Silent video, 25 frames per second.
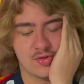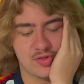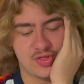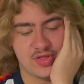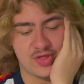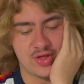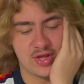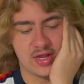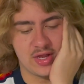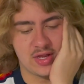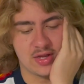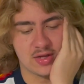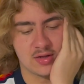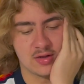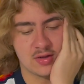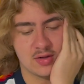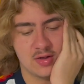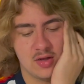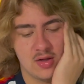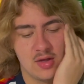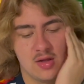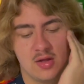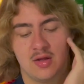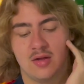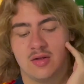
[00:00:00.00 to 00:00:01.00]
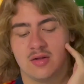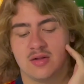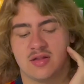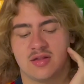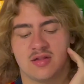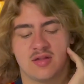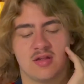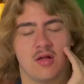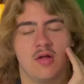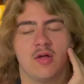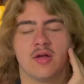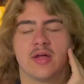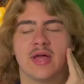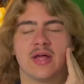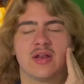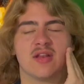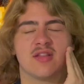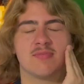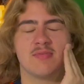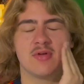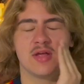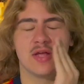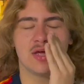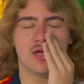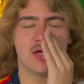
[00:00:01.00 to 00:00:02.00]
thing still
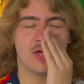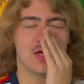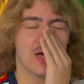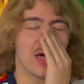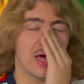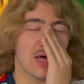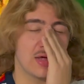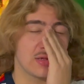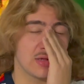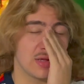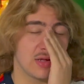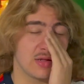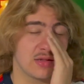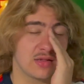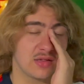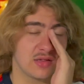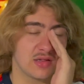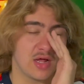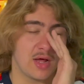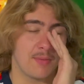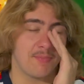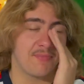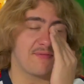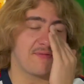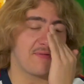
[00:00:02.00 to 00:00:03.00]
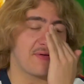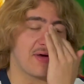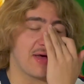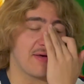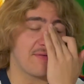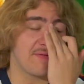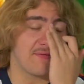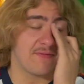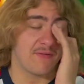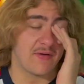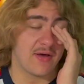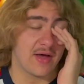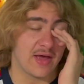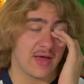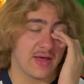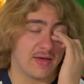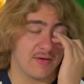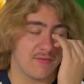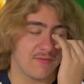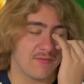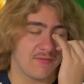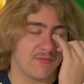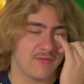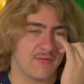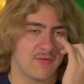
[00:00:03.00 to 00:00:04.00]
gets me. He has a sub
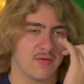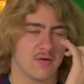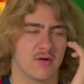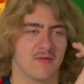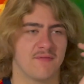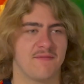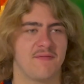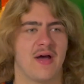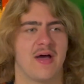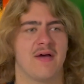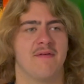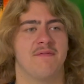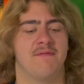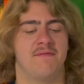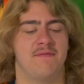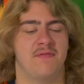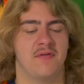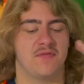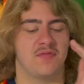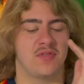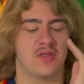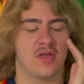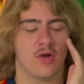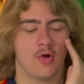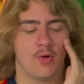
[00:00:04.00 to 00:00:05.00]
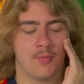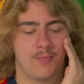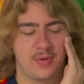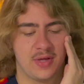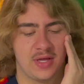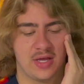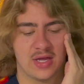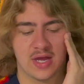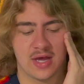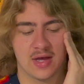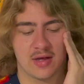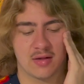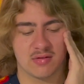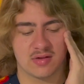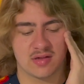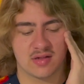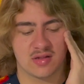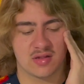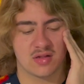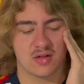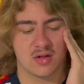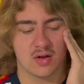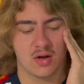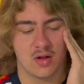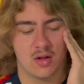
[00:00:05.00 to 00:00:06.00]
5.5 or 550
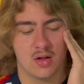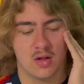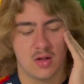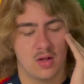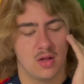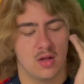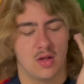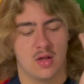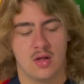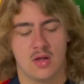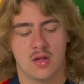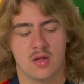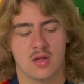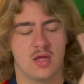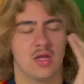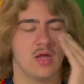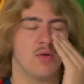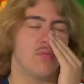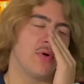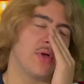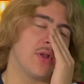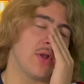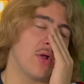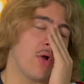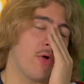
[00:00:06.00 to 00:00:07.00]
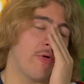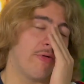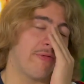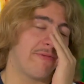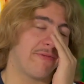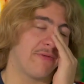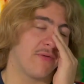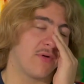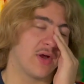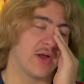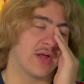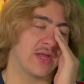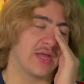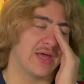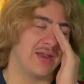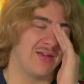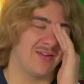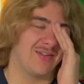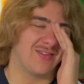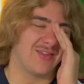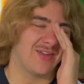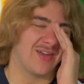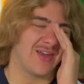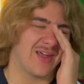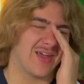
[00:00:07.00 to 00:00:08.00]
OPS. He went over oh again
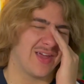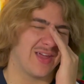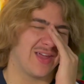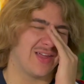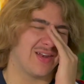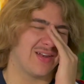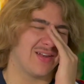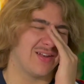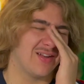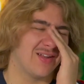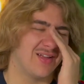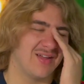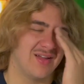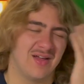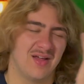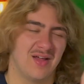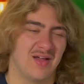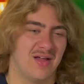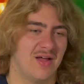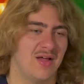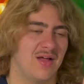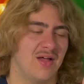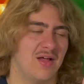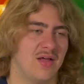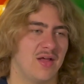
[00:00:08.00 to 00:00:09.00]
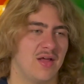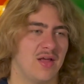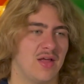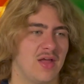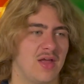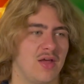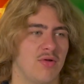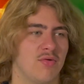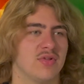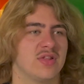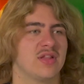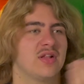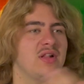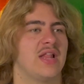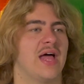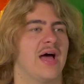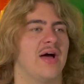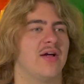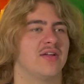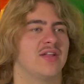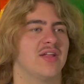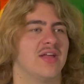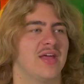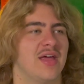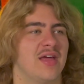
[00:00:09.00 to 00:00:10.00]
tonight. He was
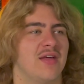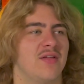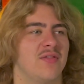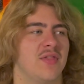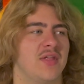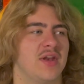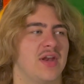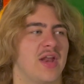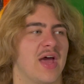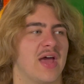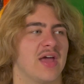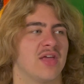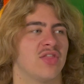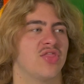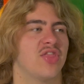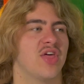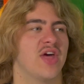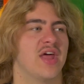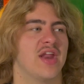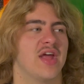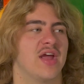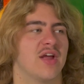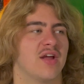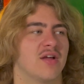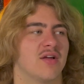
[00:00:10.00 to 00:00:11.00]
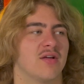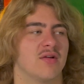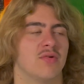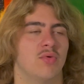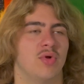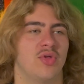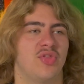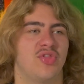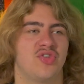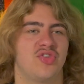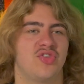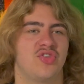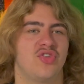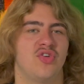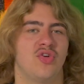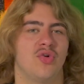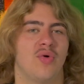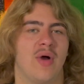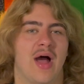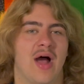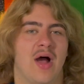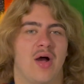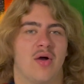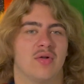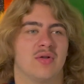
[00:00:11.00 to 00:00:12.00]
allowed to hit in the ninth inning with two
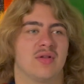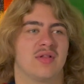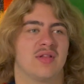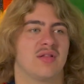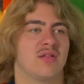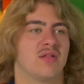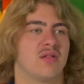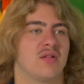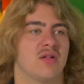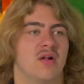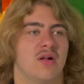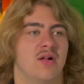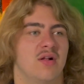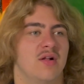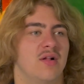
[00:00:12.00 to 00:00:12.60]
outs